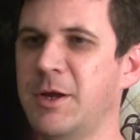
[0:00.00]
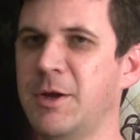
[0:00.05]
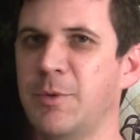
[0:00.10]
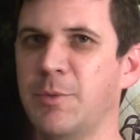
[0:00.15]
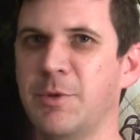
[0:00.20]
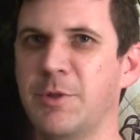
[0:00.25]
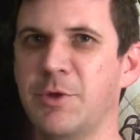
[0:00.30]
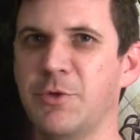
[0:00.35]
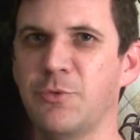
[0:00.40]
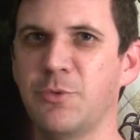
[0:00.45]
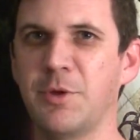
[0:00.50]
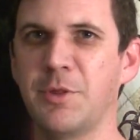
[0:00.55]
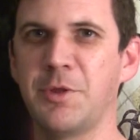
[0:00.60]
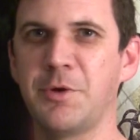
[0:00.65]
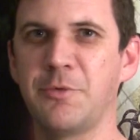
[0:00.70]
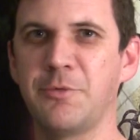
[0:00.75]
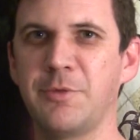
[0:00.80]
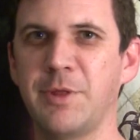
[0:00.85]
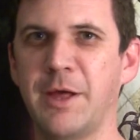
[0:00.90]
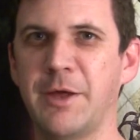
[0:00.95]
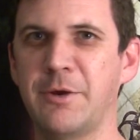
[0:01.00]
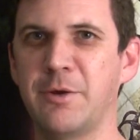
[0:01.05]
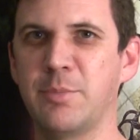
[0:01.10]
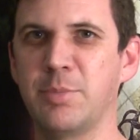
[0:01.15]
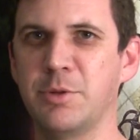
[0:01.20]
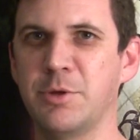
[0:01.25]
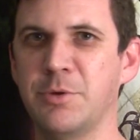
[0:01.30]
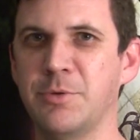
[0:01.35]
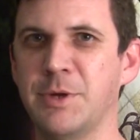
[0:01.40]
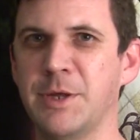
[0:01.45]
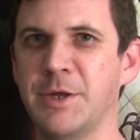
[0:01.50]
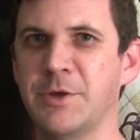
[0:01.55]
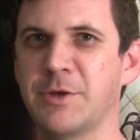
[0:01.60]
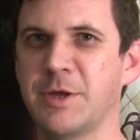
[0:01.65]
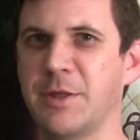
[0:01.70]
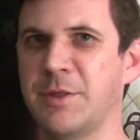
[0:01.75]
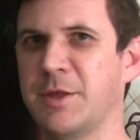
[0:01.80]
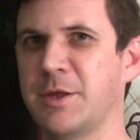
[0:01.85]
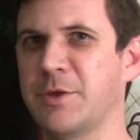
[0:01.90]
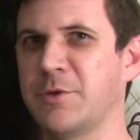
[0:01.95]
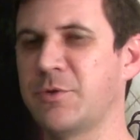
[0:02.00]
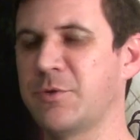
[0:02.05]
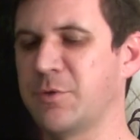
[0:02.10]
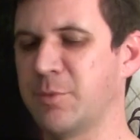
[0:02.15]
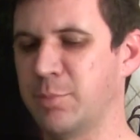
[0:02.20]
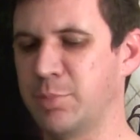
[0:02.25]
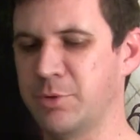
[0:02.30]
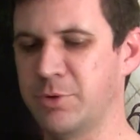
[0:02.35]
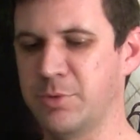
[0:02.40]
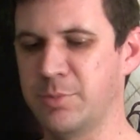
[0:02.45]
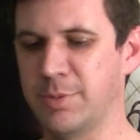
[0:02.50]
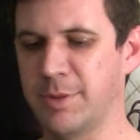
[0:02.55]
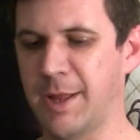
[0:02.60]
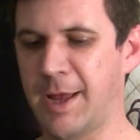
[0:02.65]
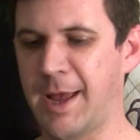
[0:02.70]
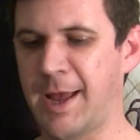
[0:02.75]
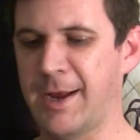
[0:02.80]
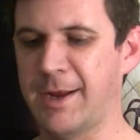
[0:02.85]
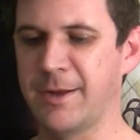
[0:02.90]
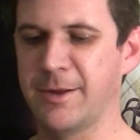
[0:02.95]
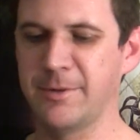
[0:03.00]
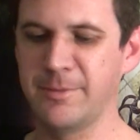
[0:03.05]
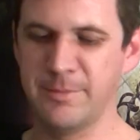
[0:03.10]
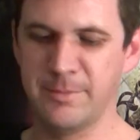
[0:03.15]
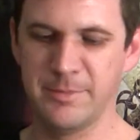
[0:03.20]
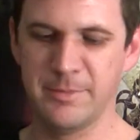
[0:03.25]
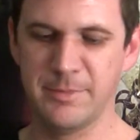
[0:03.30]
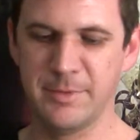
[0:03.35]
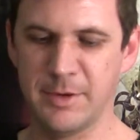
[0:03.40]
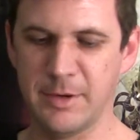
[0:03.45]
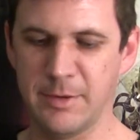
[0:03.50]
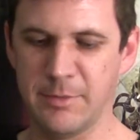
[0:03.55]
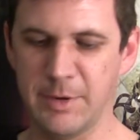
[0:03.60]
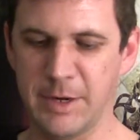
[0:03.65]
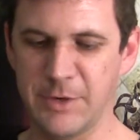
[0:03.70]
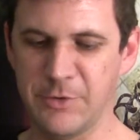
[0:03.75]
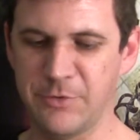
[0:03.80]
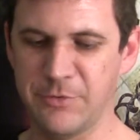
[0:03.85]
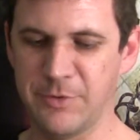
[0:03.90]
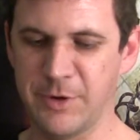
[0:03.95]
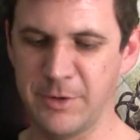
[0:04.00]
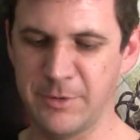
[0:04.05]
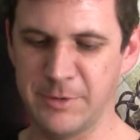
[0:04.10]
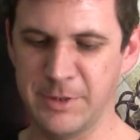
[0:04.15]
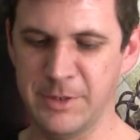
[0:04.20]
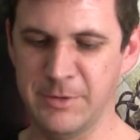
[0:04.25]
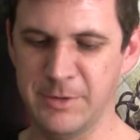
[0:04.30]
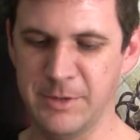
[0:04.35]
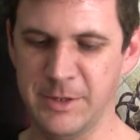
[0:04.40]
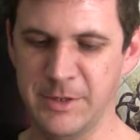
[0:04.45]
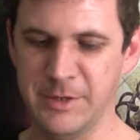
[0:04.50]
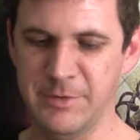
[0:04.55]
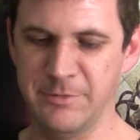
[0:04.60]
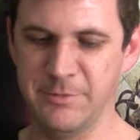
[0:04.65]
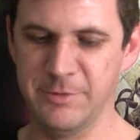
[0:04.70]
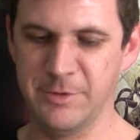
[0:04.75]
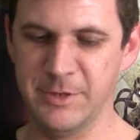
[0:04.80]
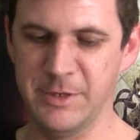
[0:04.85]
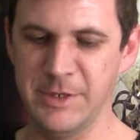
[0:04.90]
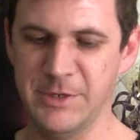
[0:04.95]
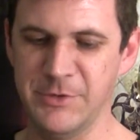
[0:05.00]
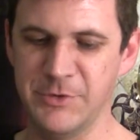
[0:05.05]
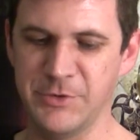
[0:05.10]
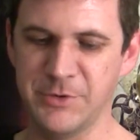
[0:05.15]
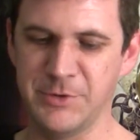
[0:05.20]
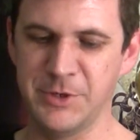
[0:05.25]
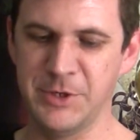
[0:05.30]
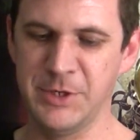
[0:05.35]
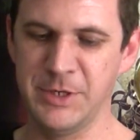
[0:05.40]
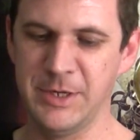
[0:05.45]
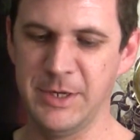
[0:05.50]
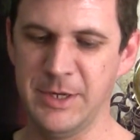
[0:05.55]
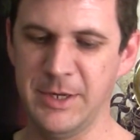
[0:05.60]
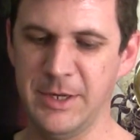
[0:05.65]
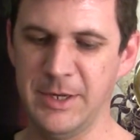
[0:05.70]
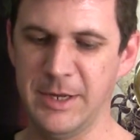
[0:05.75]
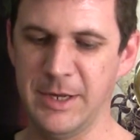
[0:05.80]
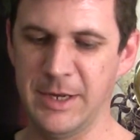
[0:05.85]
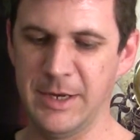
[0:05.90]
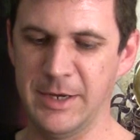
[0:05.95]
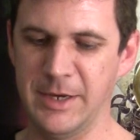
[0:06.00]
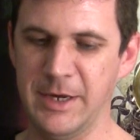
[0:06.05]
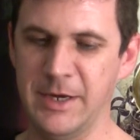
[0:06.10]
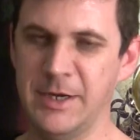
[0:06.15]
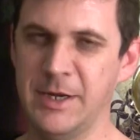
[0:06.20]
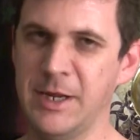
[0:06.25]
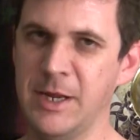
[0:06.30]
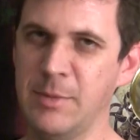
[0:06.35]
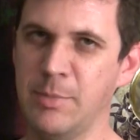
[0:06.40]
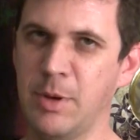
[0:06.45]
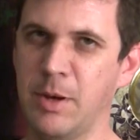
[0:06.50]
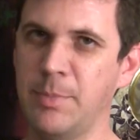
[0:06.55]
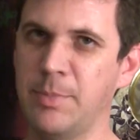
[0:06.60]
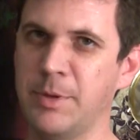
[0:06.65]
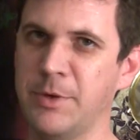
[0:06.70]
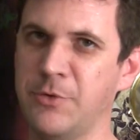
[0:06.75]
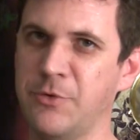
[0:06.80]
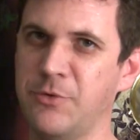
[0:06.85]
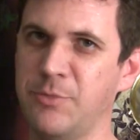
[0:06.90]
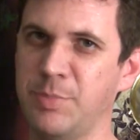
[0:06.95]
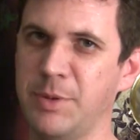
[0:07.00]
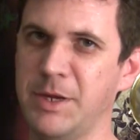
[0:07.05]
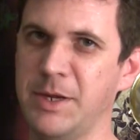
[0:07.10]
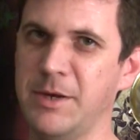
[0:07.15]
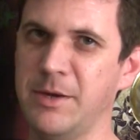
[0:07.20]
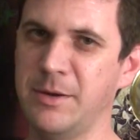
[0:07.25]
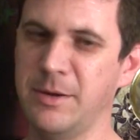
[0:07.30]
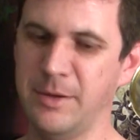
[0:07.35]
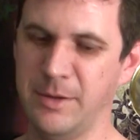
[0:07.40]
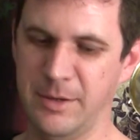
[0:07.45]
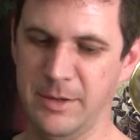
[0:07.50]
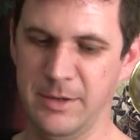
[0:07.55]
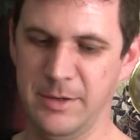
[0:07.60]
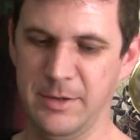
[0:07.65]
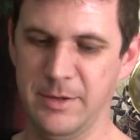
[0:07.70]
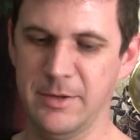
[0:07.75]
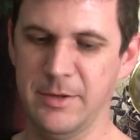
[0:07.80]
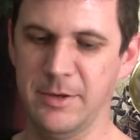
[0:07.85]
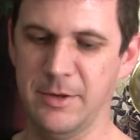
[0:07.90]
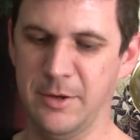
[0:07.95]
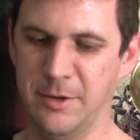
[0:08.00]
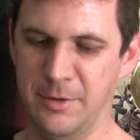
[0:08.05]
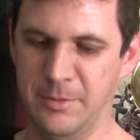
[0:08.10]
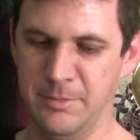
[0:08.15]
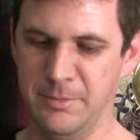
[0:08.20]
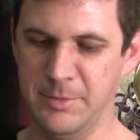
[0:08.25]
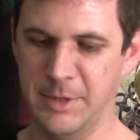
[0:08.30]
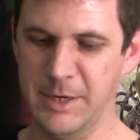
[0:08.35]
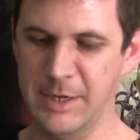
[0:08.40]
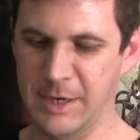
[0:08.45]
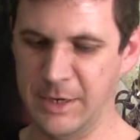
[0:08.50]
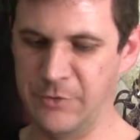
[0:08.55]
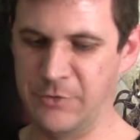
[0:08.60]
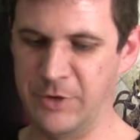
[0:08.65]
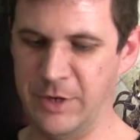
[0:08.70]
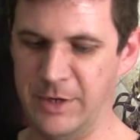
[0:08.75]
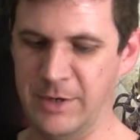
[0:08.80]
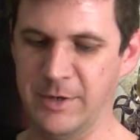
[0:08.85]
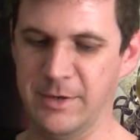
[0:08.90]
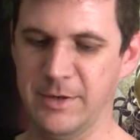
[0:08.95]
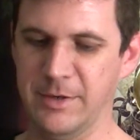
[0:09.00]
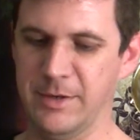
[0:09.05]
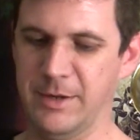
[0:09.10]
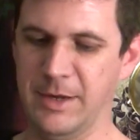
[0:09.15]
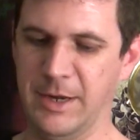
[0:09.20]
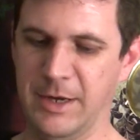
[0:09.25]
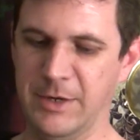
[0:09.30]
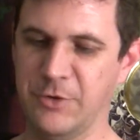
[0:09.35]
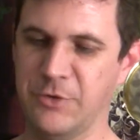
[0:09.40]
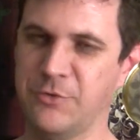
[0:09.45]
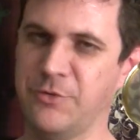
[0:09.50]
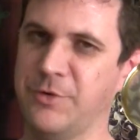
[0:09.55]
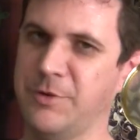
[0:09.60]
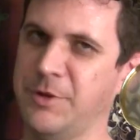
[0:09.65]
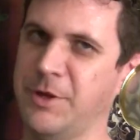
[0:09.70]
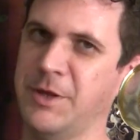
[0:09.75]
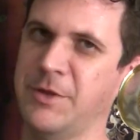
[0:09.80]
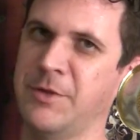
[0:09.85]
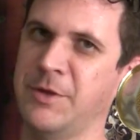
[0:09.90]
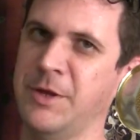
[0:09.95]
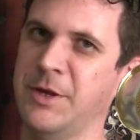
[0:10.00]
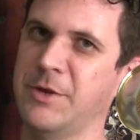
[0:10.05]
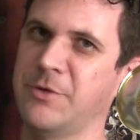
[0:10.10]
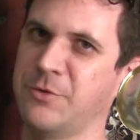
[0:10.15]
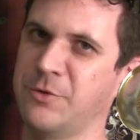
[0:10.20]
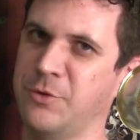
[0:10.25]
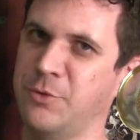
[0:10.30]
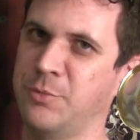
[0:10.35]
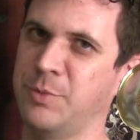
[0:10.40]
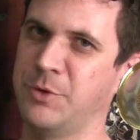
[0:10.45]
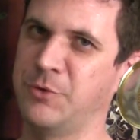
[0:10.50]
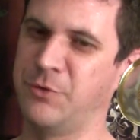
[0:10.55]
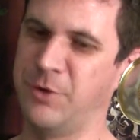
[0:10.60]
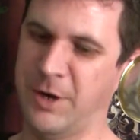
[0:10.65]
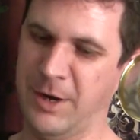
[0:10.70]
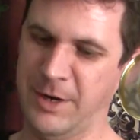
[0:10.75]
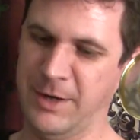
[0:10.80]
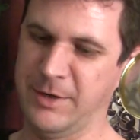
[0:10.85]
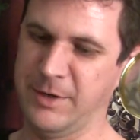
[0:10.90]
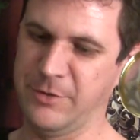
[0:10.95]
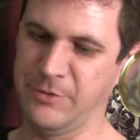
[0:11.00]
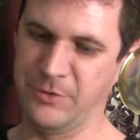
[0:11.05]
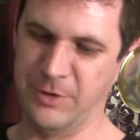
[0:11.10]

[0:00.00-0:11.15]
well, this is one of their flatter blue inks. I think this is a blue-black. It writes fairly easily. It did keep up in speed. Like I said, I just feel like the ink is a little bit dry. It's